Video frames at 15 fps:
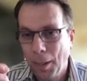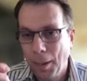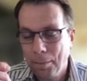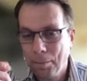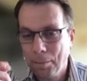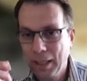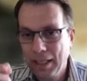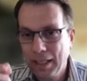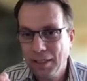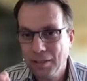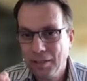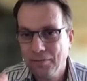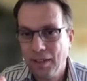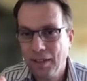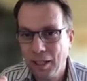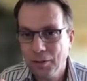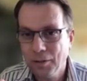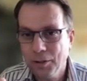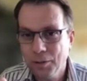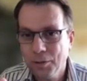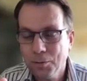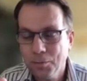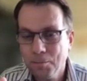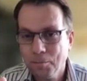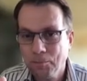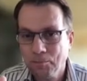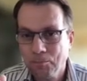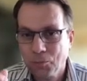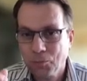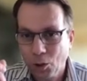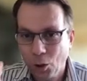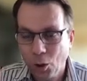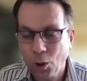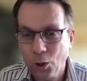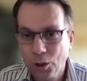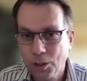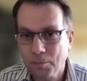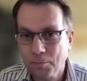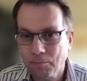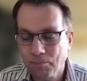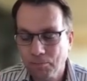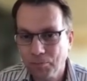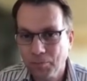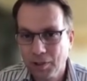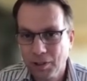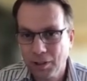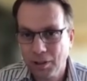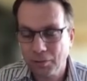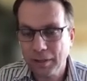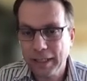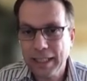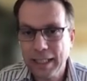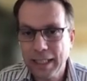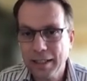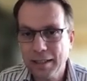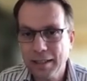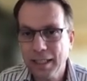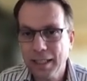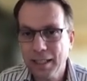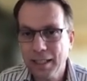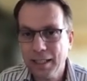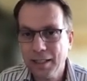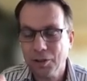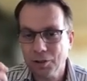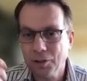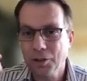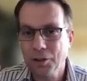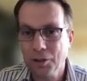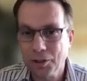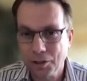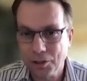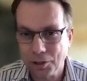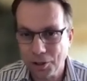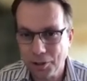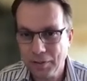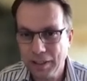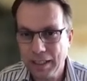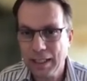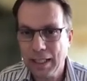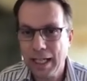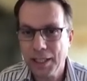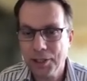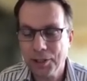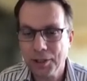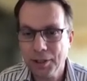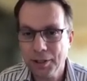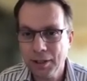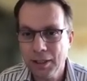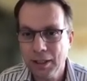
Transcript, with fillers: placing value on greening things, on conserving nature,